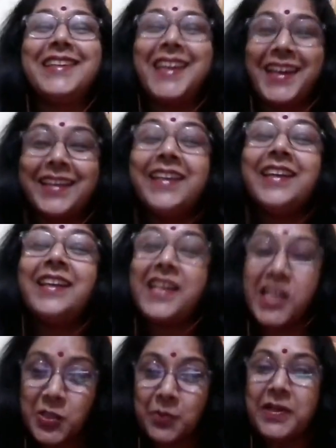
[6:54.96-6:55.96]
technical
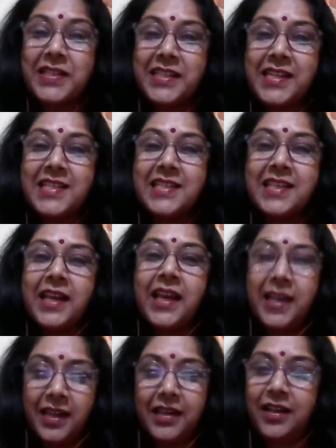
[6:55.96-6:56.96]
expertise
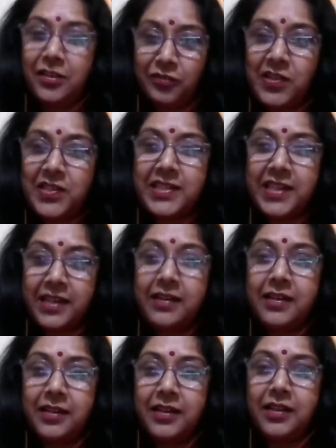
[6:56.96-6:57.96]
was there.
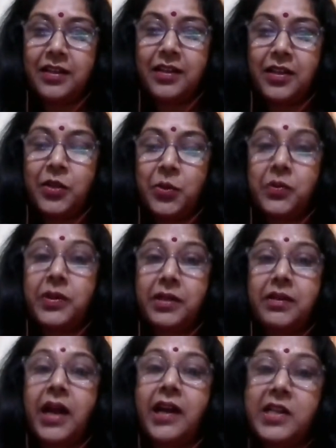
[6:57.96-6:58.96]
In
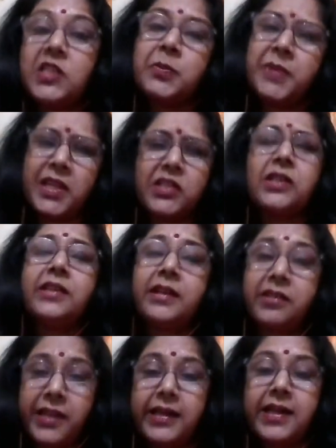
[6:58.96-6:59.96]
our inspiration, the
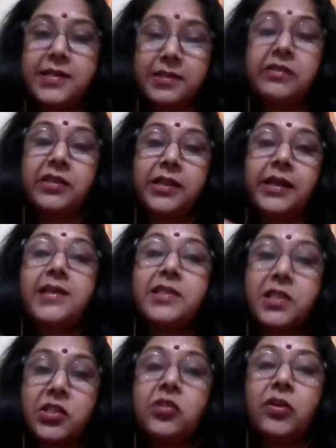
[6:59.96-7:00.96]

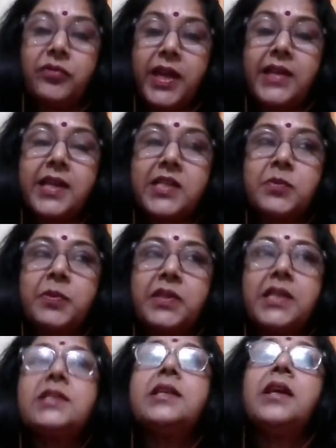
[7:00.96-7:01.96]
realization of that
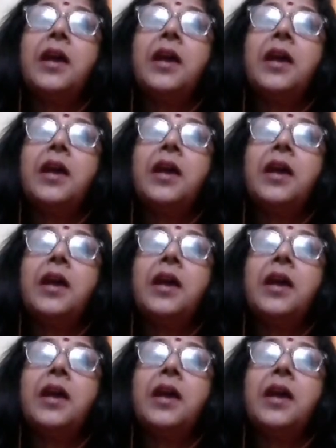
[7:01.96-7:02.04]
expertise.